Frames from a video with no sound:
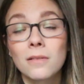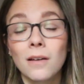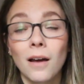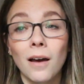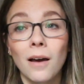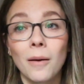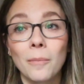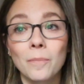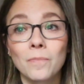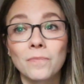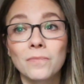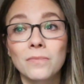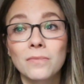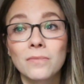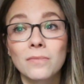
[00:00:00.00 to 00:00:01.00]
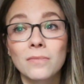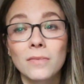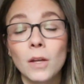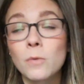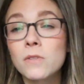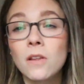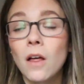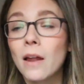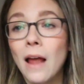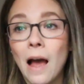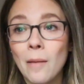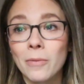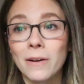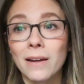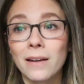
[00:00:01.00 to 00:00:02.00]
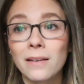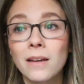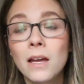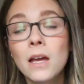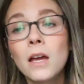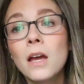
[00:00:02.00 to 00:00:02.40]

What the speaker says: There was a lot happening.